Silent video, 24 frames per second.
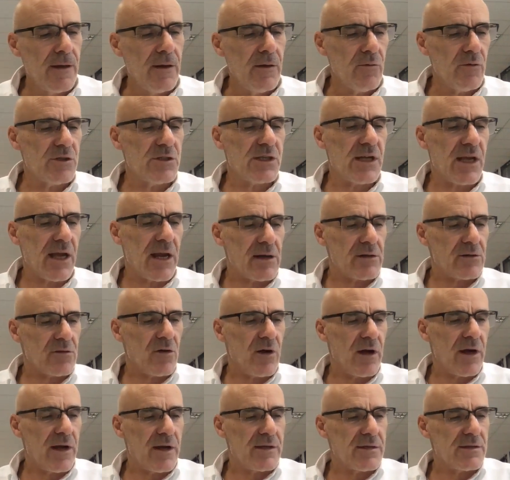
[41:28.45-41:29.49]
which
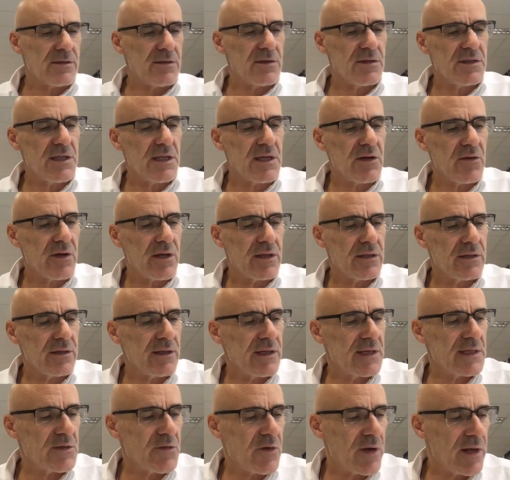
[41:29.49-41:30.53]
characterized the
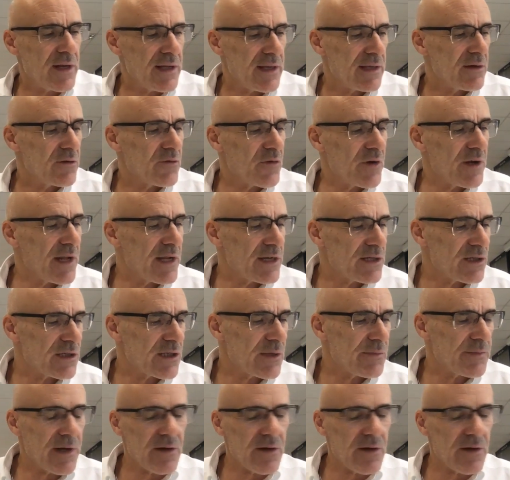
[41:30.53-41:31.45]
Syrian-Israeli relationship.